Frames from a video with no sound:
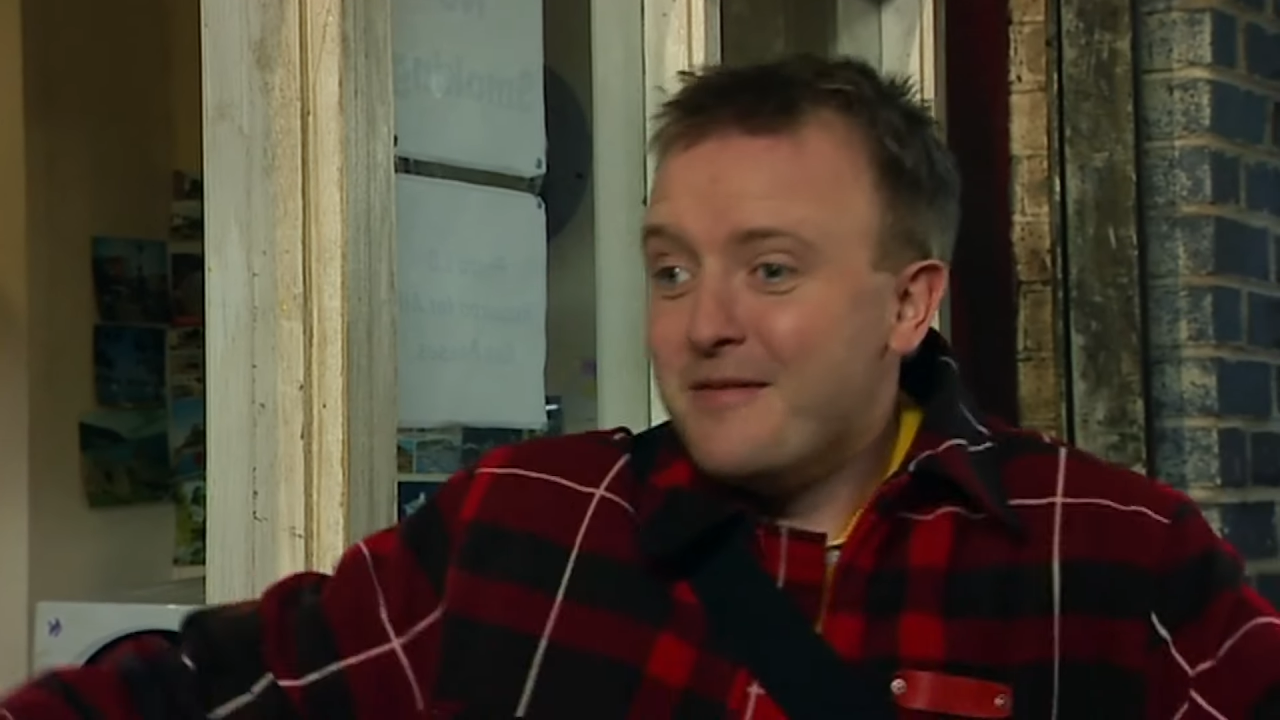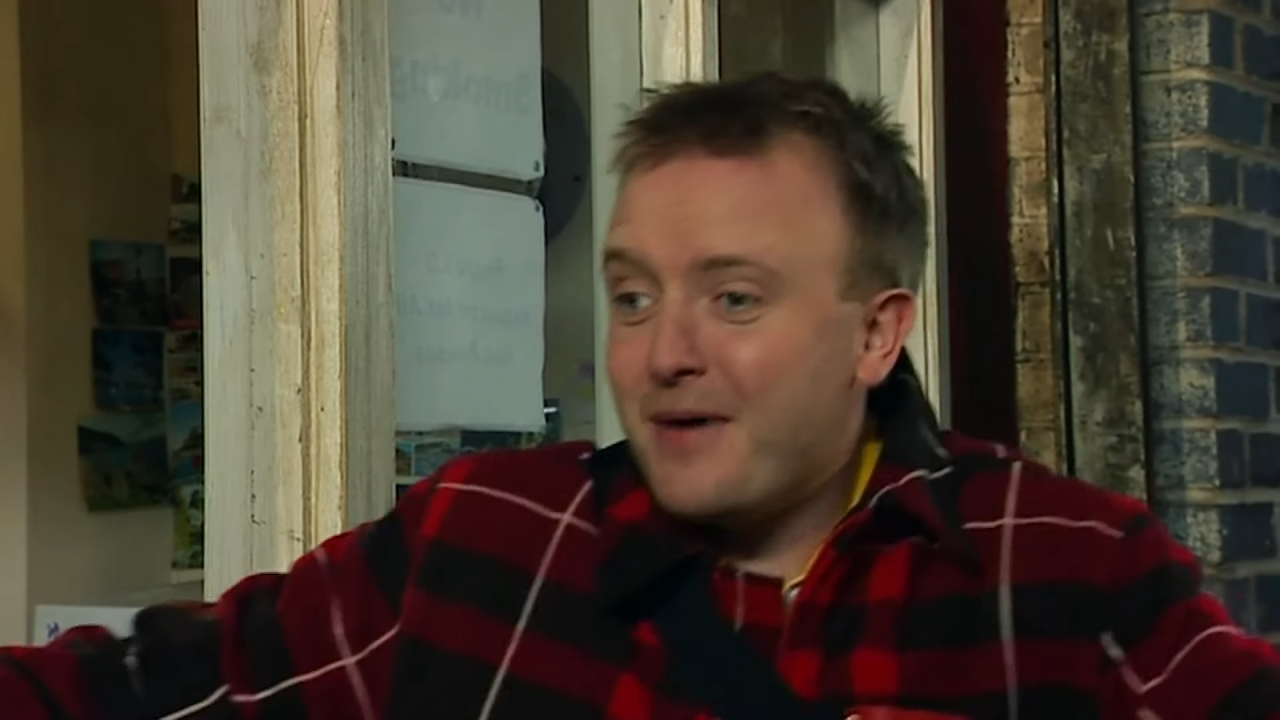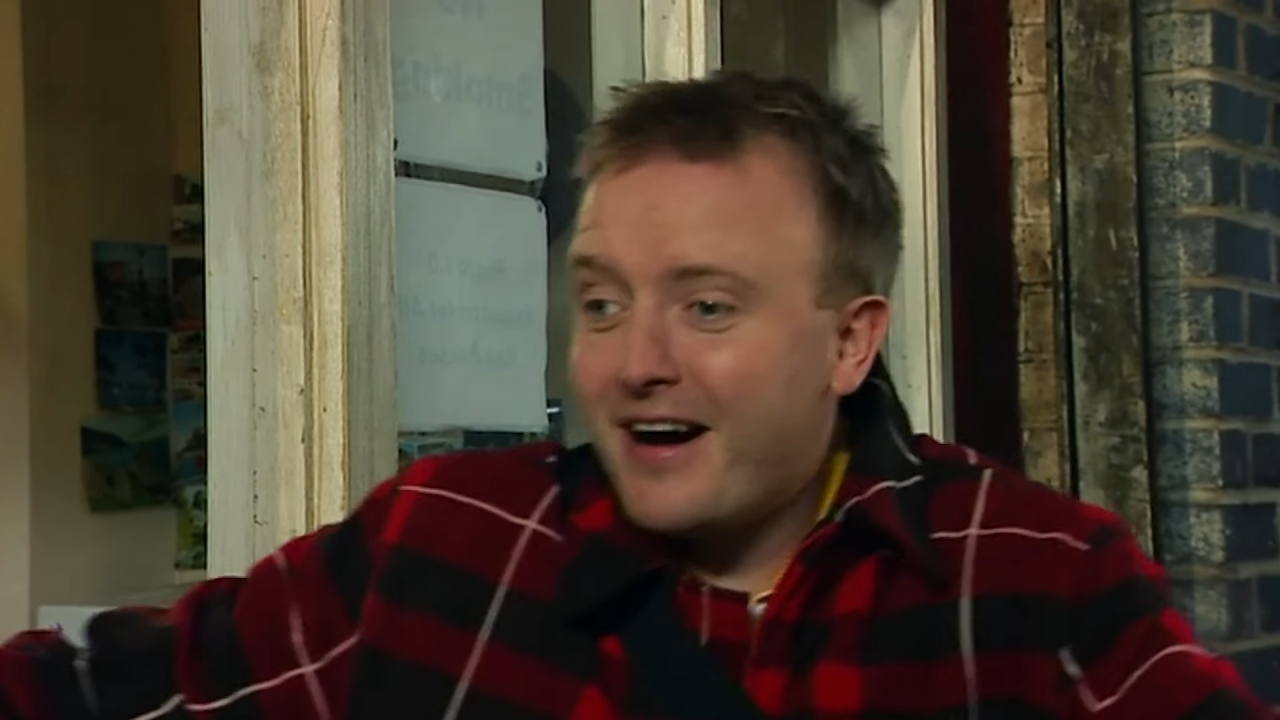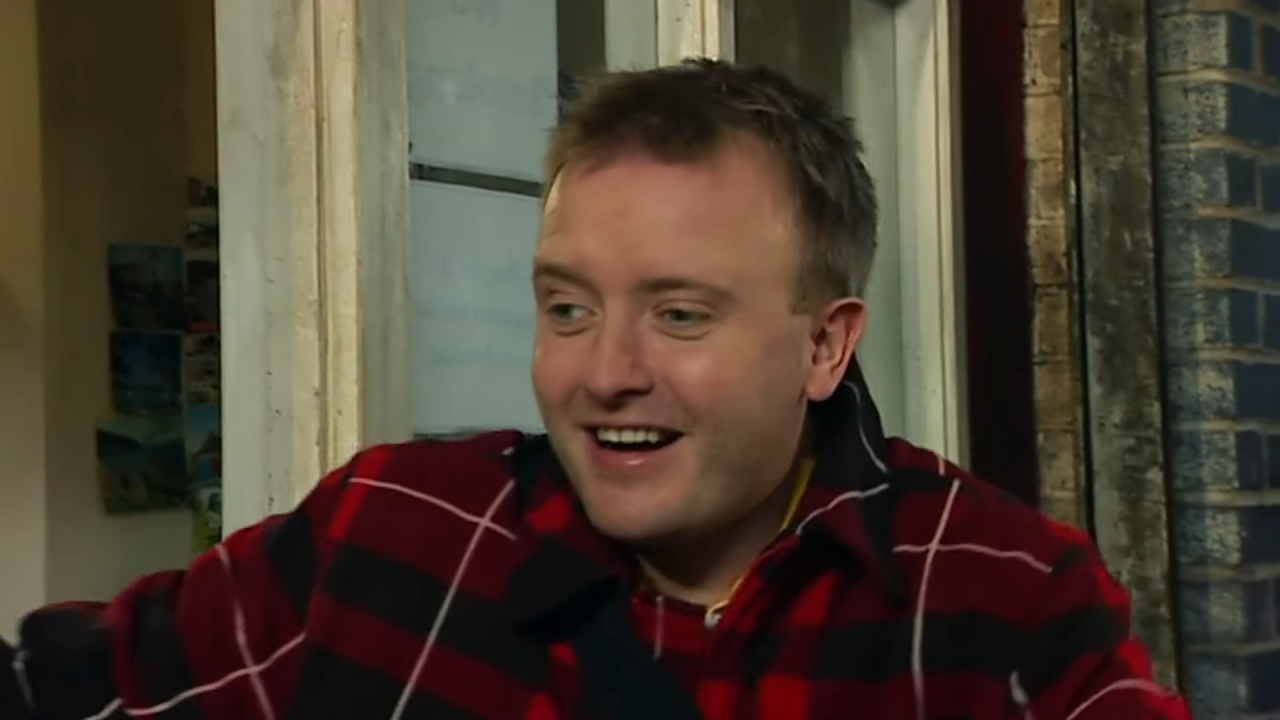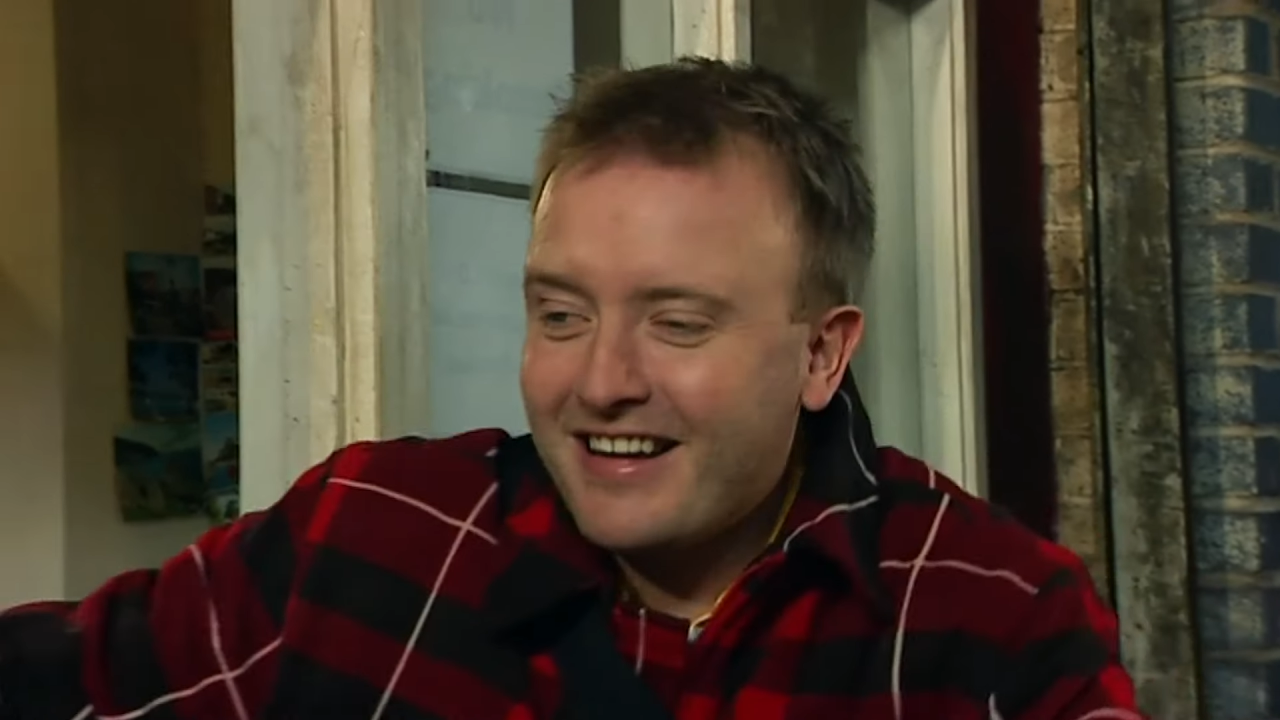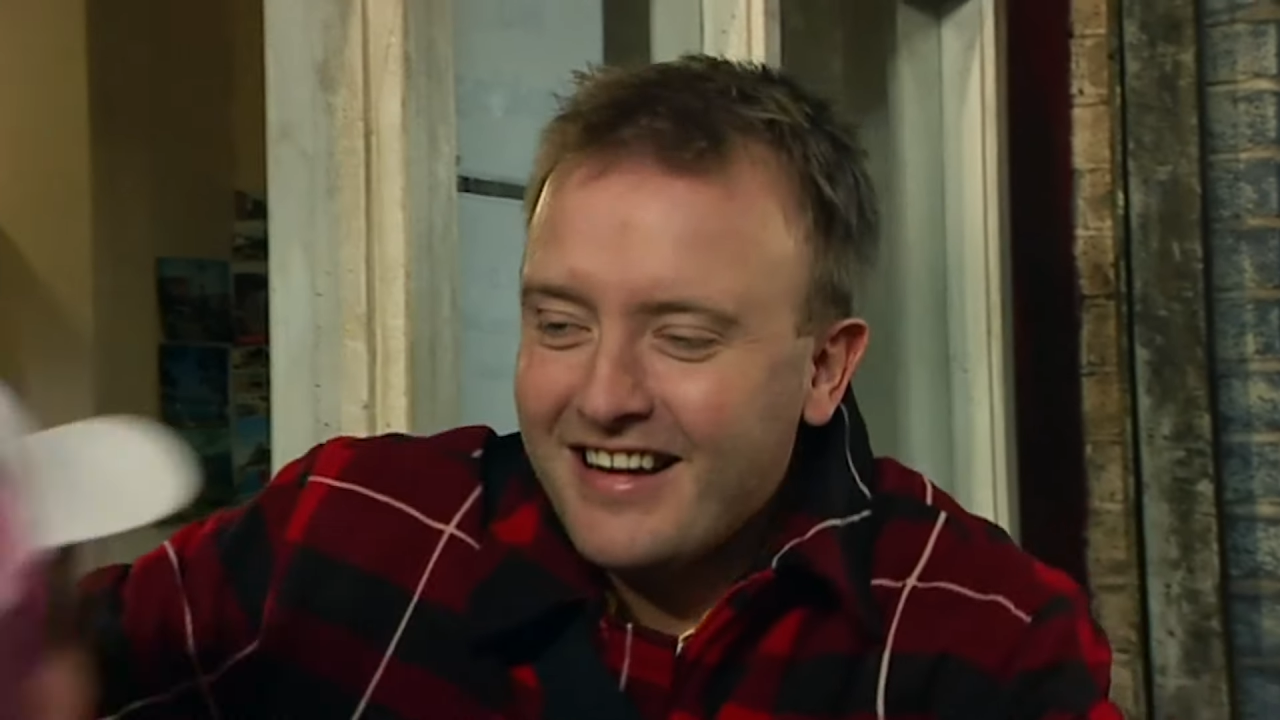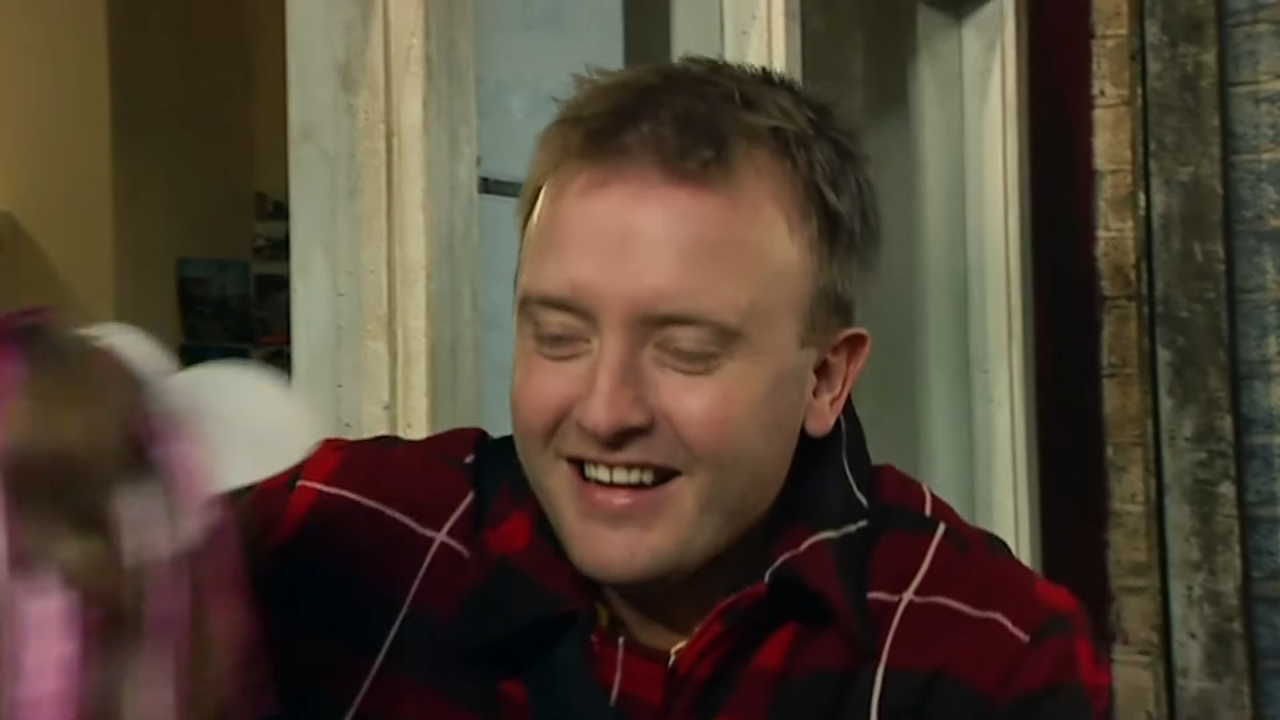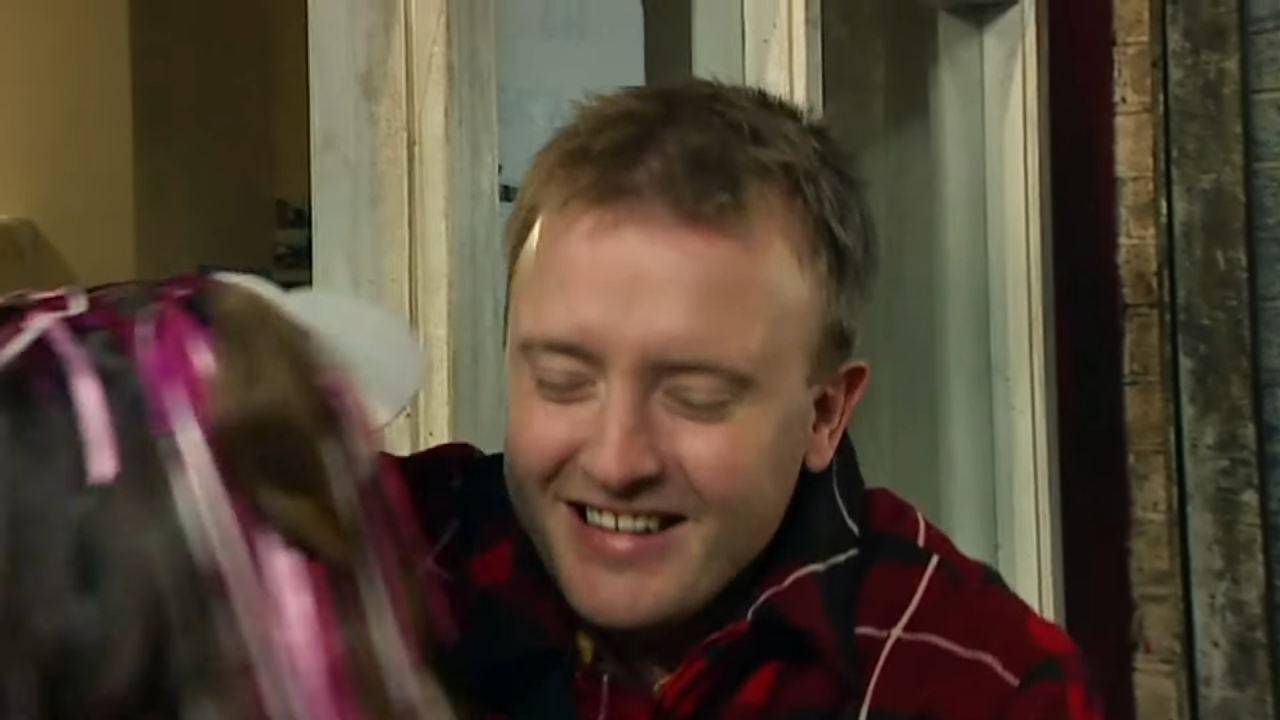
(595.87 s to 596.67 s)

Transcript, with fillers: Bye.